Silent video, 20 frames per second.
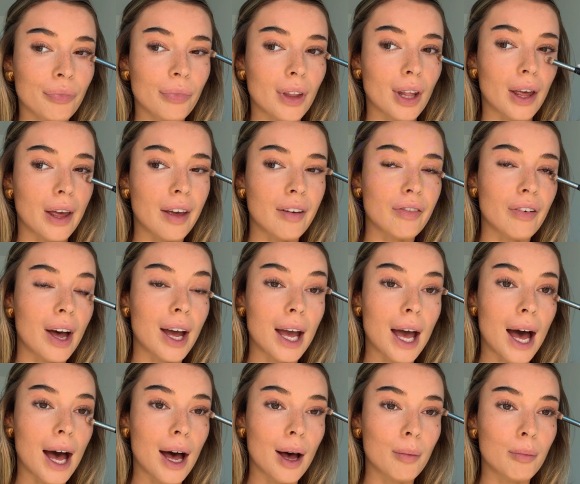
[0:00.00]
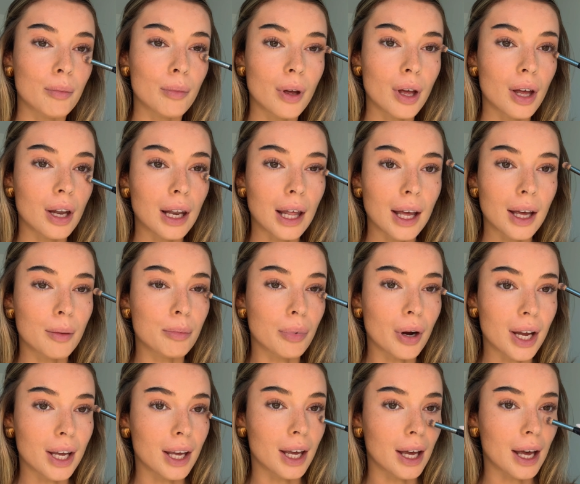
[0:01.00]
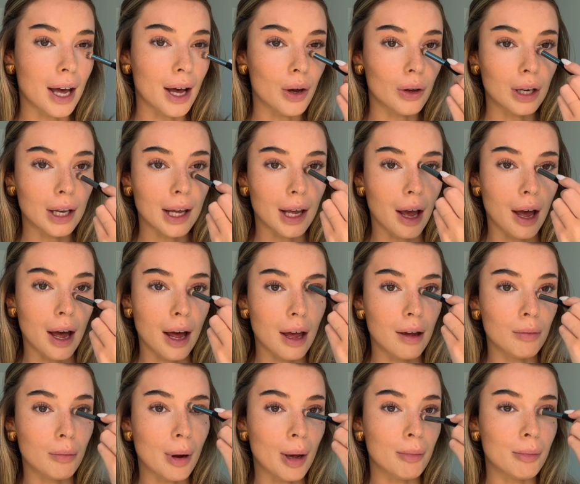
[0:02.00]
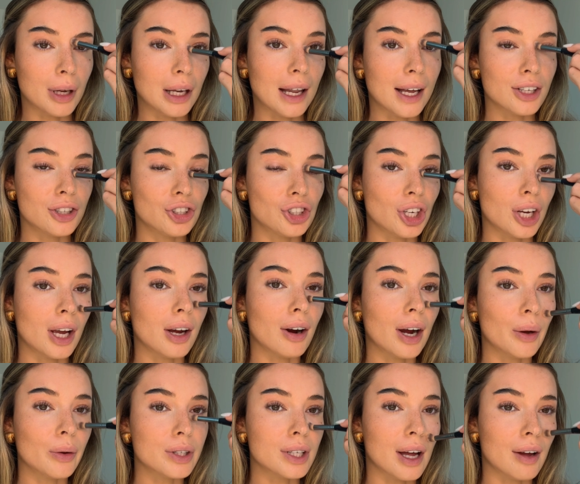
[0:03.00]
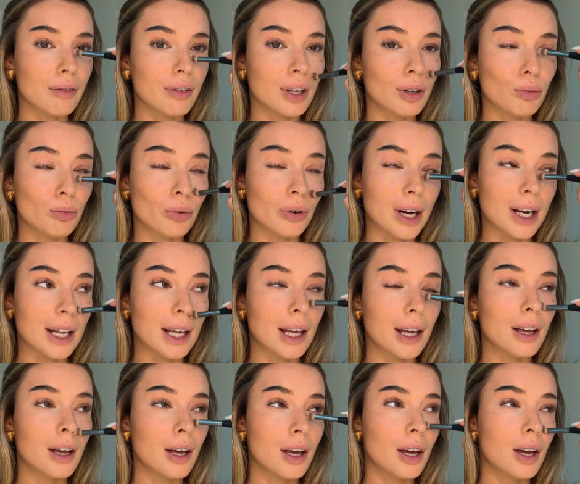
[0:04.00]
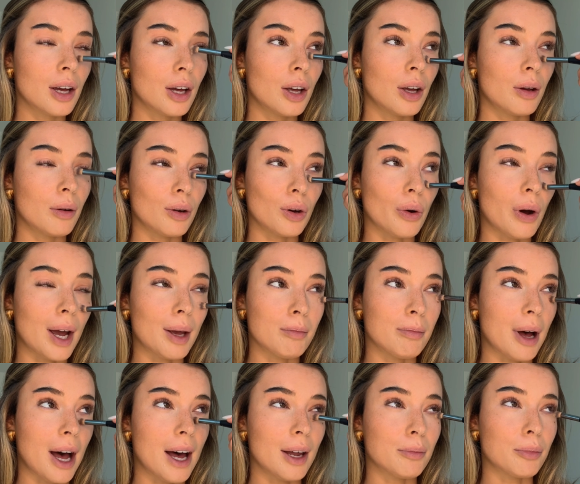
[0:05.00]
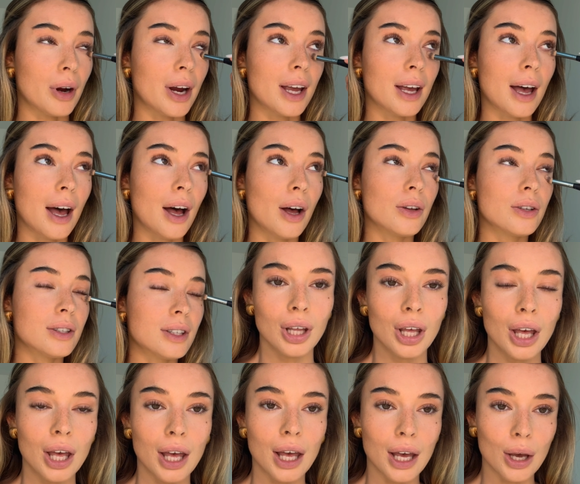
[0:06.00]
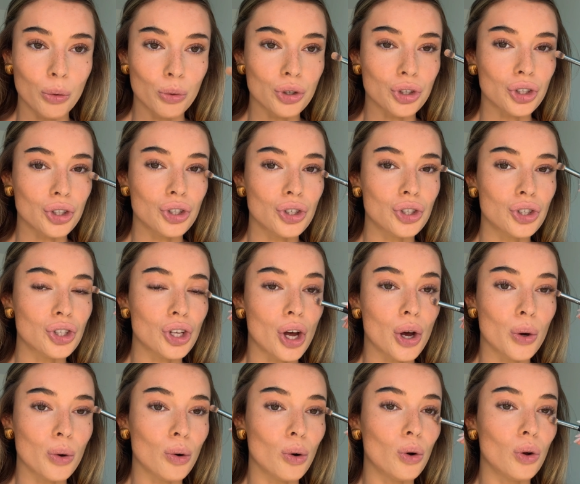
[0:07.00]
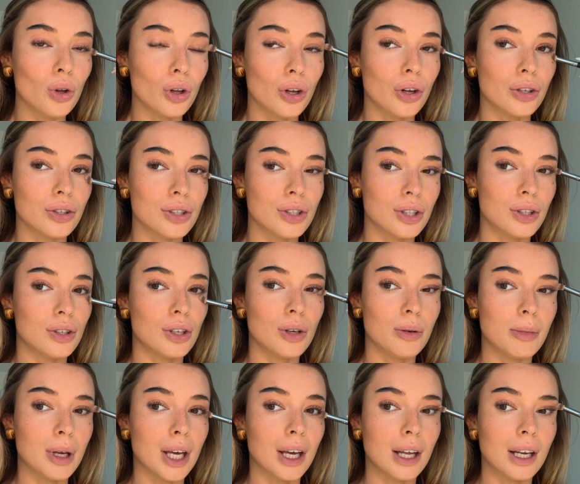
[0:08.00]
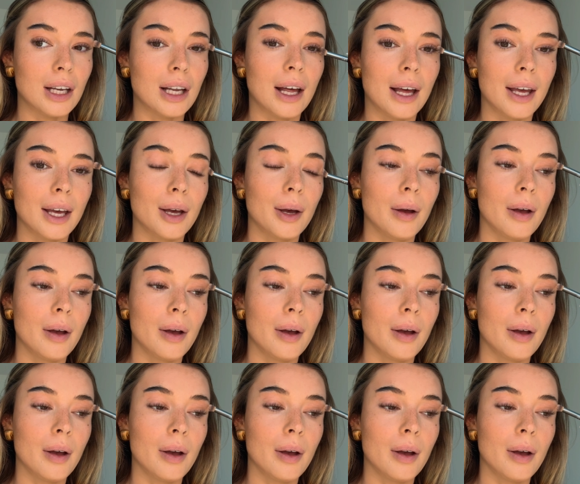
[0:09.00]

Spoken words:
if I am like breaking out, like I remember last year I was having really quite bad breakouts. It was just so all consuming, and like